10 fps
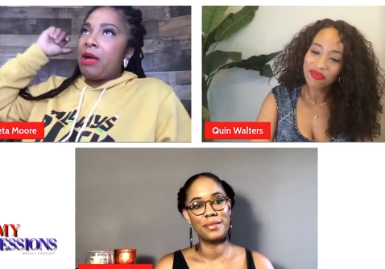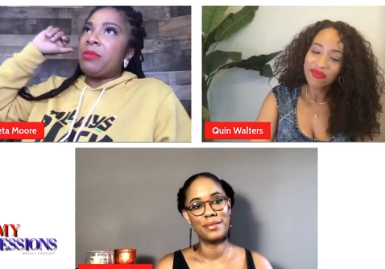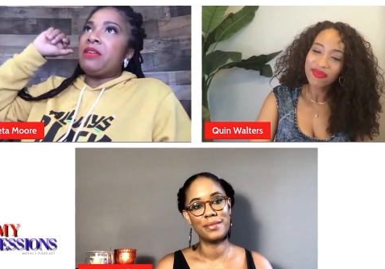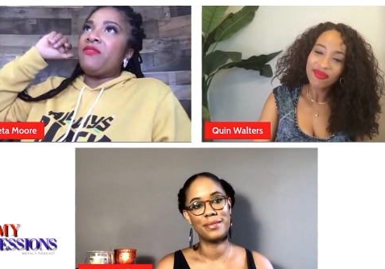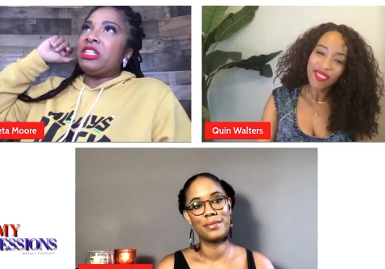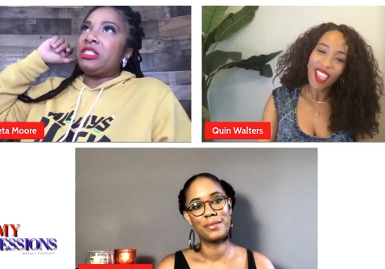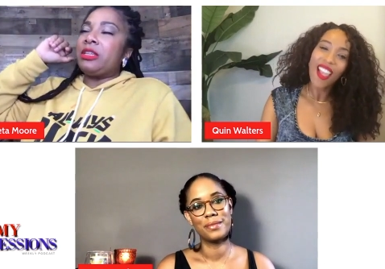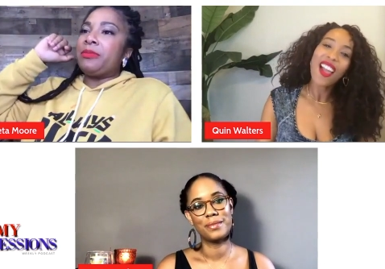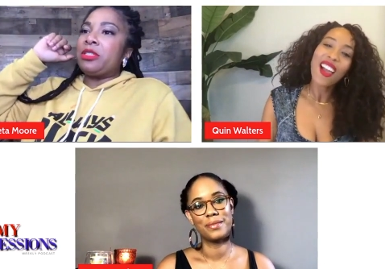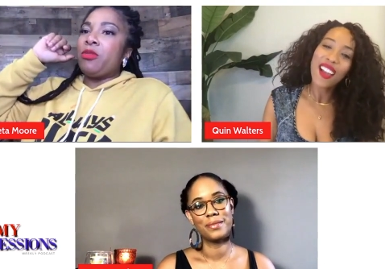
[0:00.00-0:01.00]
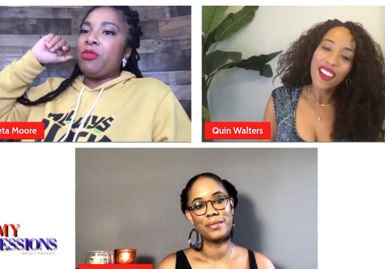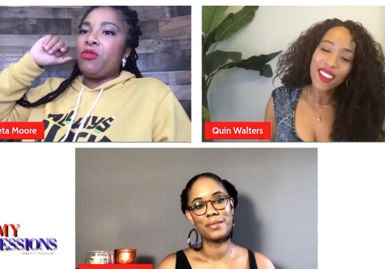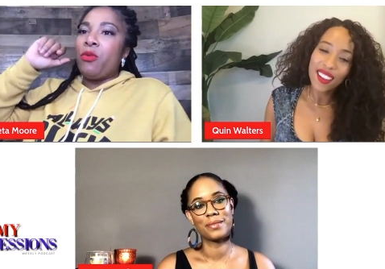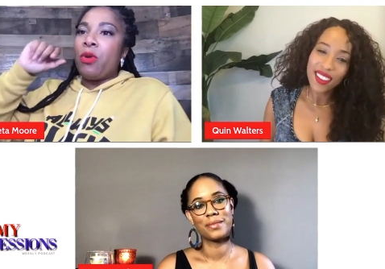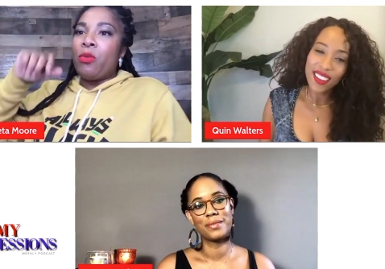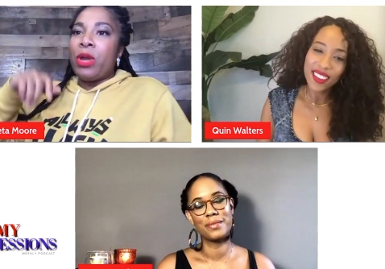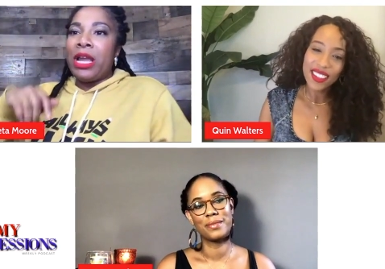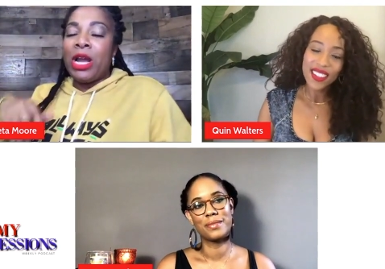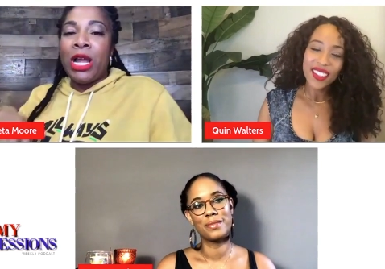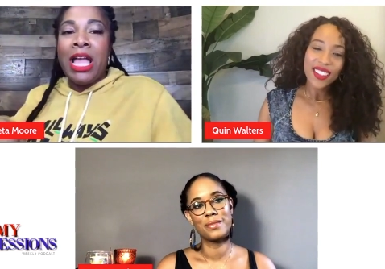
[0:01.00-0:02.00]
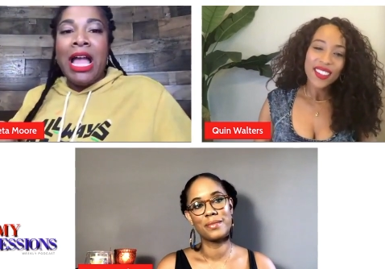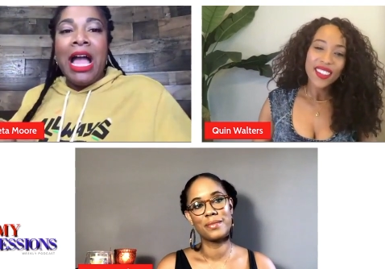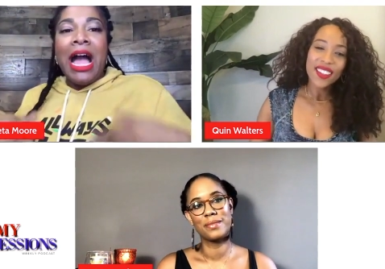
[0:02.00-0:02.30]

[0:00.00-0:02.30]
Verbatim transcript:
Speaker 1: mommy confessions episode before where